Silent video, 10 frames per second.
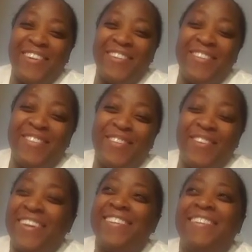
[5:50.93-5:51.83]
don't use
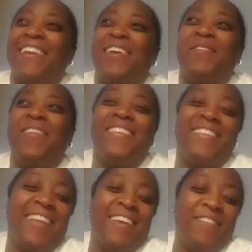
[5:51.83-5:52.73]
the word shut up.
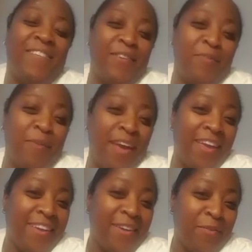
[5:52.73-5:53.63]
That's not one of
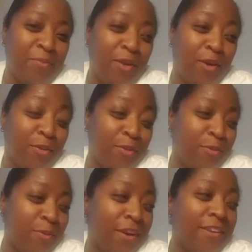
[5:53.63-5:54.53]
my go-to
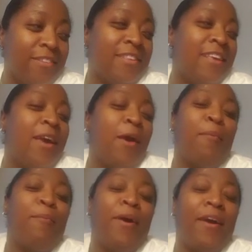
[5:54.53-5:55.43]
words.
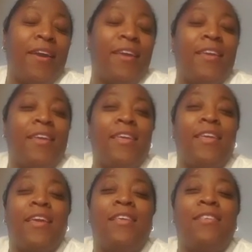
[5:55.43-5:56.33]
But
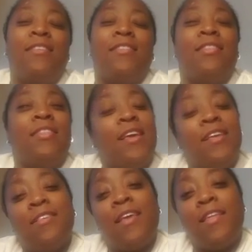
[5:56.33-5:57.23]
it's
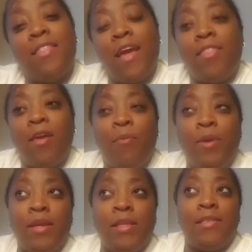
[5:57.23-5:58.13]
things like that
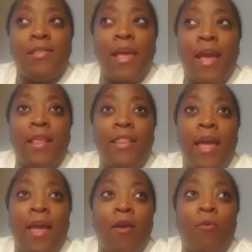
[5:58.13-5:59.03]
we can say
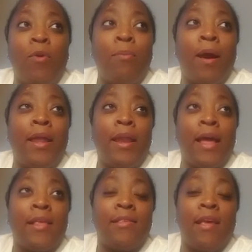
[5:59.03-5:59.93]
that we might
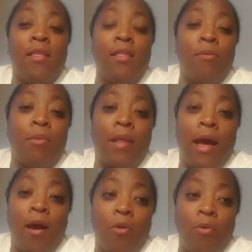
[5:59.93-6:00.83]
not say them
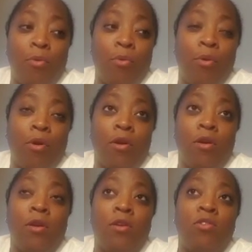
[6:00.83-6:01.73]
loud
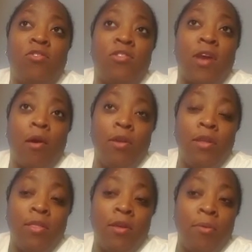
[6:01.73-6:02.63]
or
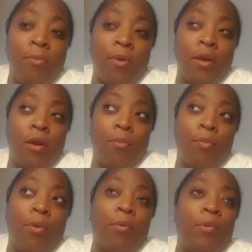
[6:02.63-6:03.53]
shouting them,
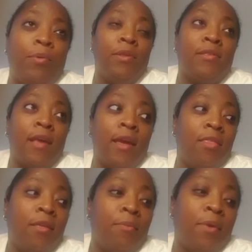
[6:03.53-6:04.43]
but we
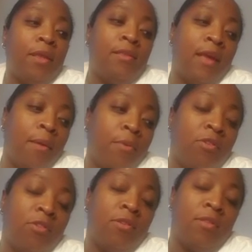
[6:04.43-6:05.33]
say them, it
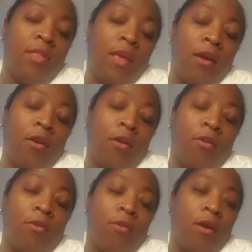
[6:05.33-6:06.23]
damages
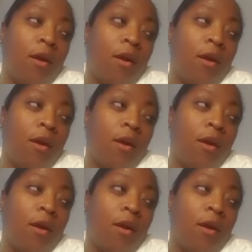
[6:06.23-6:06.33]
their